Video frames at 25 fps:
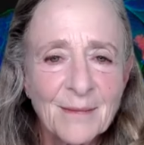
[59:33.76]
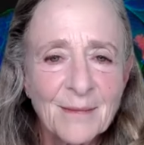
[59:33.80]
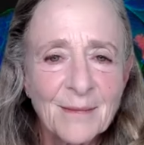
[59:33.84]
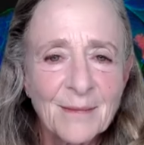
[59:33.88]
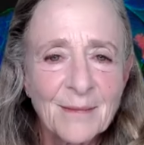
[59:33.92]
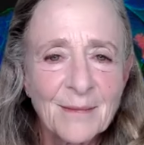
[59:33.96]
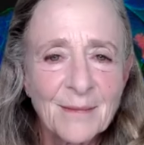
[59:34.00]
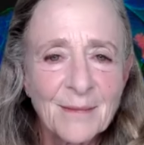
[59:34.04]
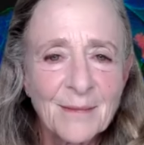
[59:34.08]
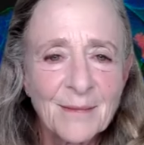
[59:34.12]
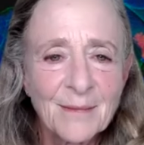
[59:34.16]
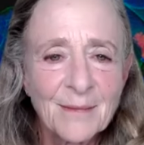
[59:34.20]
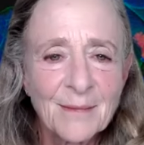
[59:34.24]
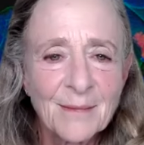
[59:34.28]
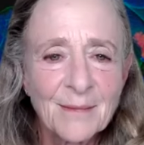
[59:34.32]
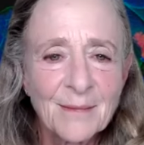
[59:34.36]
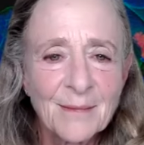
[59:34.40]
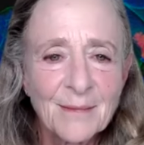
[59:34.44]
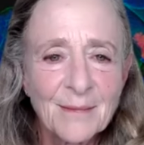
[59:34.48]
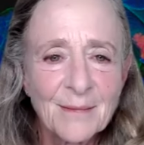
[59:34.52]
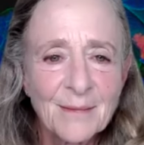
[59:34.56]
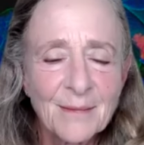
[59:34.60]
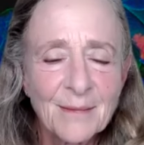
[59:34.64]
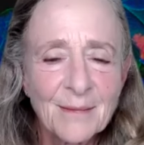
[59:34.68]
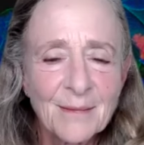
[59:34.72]

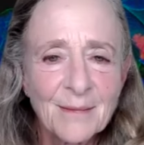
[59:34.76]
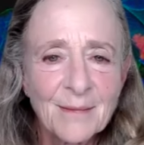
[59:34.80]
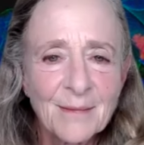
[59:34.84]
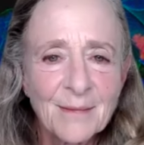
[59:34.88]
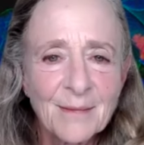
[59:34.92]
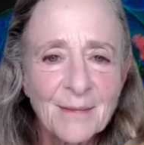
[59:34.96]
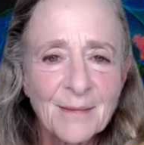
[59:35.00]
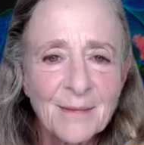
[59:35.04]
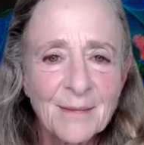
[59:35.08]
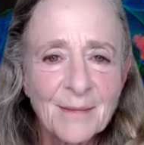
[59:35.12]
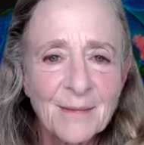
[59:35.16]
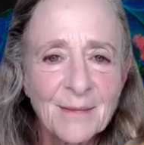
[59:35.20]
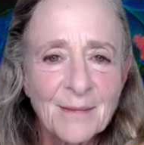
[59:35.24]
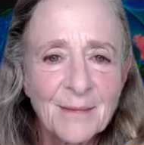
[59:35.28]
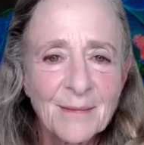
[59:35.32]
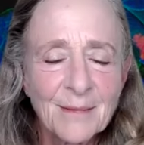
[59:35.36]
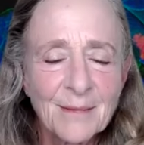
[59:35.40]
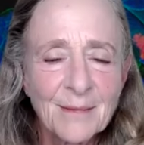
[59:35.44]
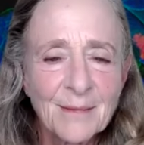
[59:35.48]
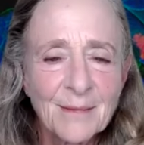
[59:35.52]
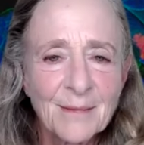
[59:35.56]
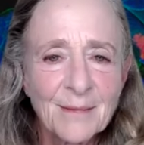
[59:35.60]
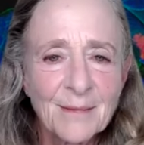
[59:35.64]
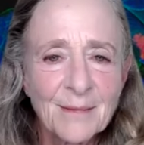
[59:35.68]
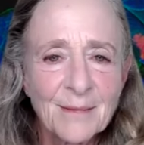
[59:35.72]

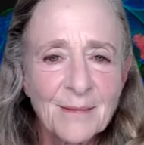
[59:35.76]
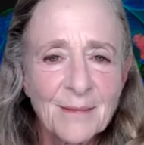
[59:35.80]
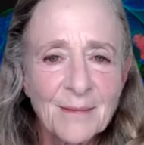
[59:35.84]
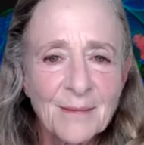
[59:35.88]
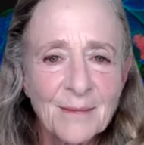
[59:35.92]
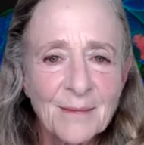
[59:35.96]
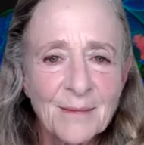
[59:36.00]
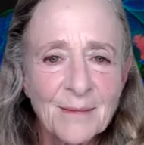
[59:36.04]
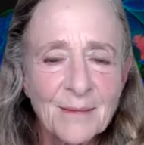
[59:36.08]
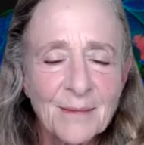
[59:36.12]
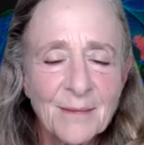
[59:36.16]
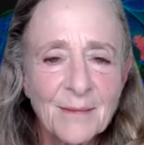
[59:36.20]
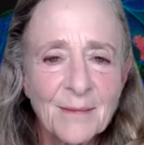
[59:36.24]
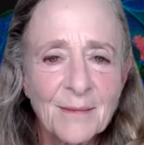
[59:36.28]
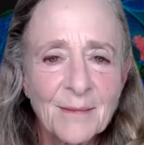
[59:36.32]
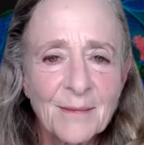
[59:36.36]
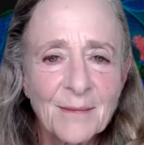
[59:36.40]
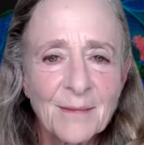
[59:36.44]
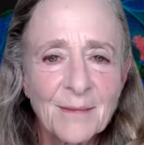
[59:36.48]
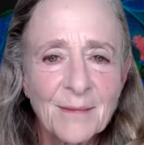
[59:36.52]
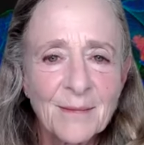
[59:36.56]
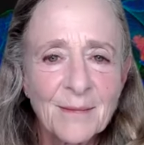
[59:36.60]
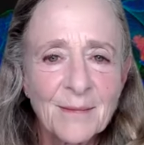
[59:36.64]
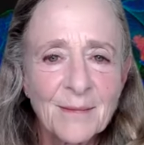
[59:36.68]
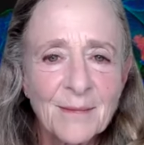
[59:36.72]

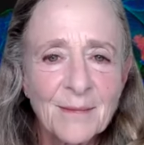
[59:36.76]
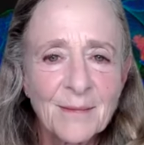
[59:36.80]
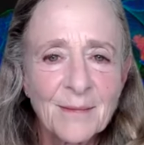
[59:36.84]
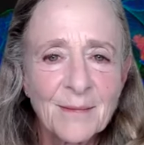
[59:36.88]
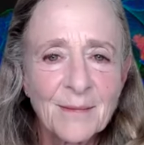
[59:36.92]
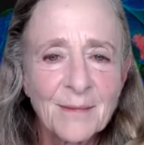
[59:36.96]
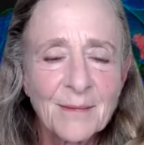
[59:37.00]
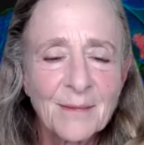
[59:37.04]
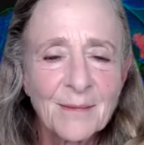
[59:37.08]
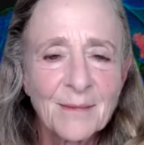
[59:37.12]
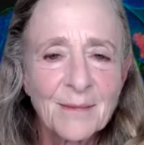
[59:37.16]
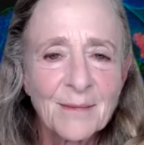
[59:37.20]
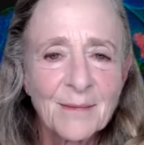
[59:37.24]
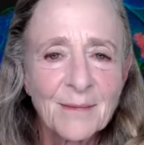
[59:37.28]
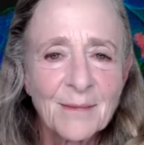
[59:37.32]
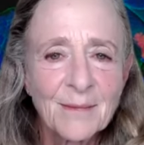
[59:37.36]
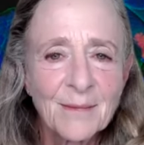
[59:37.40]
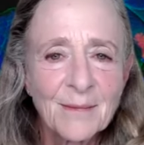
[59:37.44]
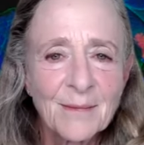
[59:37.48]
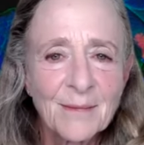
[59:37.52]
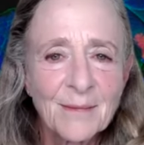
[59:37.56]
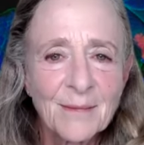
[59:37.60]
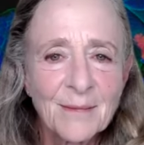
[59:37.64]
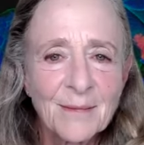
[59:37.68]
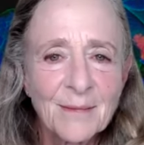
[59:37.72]

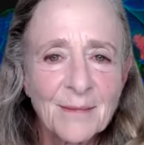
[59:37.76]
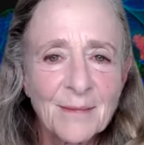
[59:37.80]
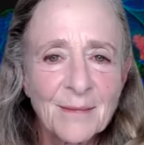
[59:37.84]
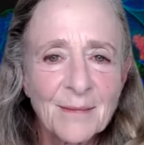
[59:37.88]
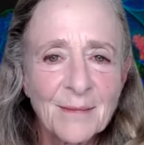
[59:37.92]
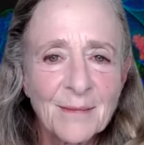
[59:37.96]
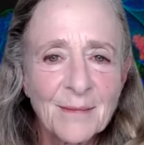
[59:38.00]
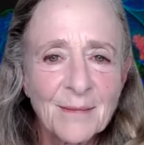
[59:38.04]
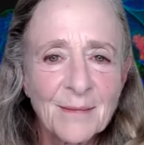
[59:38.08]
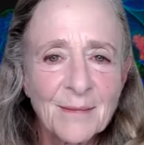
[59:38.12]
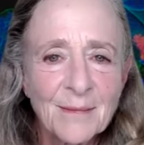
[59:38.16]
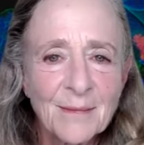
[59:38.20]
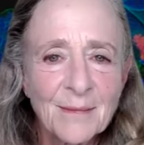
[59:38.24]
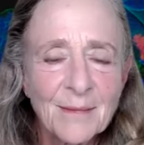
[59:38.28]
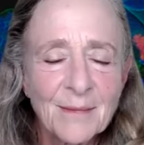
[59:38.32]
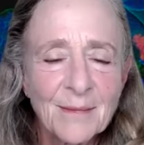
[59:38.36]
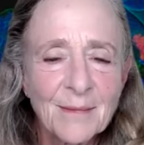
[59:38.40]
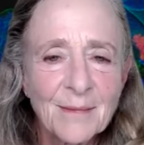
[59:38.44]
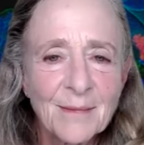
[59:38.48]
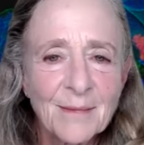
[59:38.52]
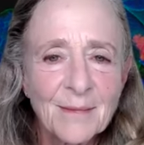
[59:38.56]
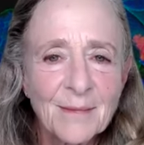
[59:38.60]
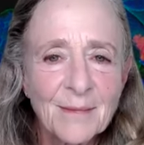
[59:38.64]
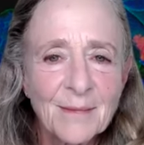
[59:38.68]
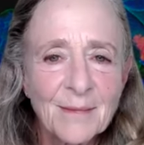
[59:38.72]

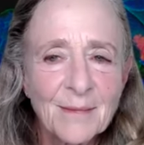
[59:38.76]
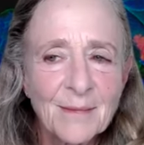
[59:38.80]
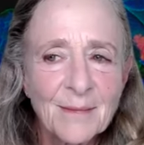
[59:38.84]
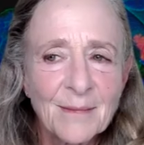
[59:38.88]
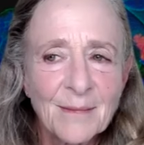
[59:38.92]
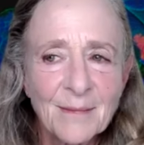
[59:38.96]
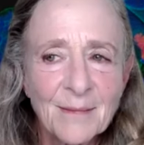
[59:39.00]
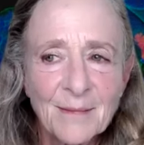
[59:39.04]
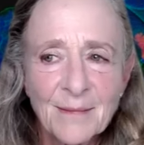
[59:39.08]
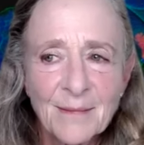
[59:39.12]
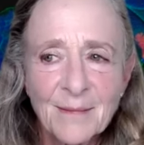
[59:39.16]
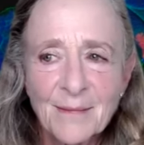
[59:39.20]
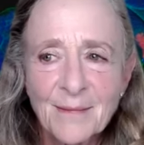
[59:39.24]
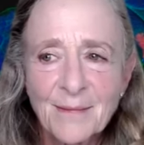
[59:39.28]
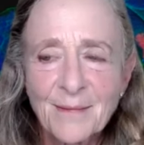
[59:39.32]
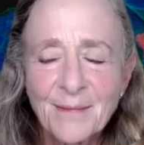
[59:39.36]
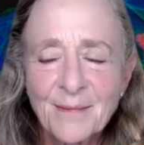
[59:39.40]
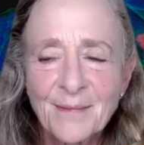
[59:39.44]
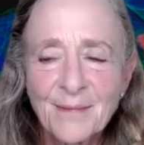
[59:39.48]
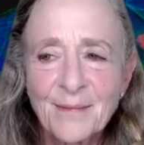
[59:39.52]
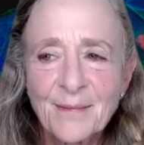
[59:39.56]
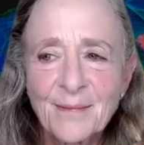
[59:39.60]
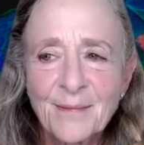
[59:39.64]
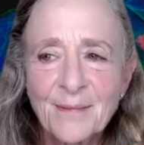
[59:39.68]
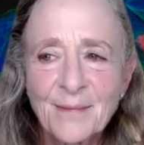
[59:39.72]

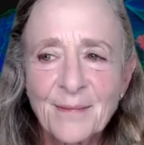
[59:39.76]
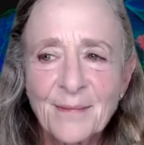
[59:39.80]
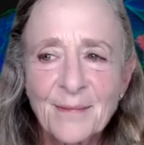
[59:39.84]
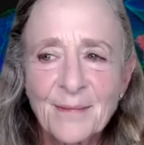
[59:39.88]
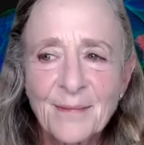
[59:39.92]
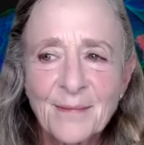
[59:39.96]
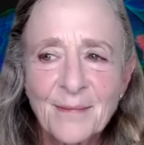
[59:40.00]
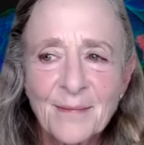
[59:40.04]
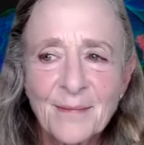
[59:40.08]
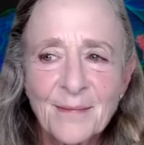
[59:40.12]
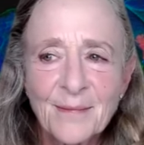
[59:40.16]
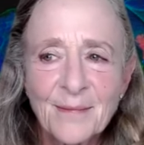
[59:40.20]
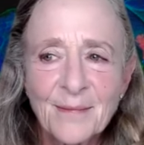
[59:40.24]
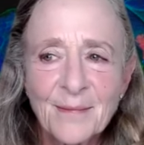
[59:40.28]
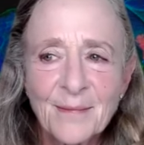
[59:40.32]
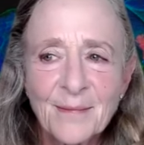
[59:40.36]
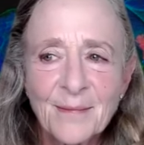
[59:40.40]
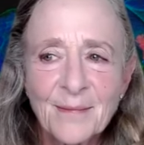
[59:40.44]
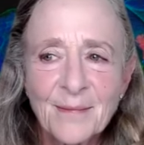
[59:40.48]
(silent)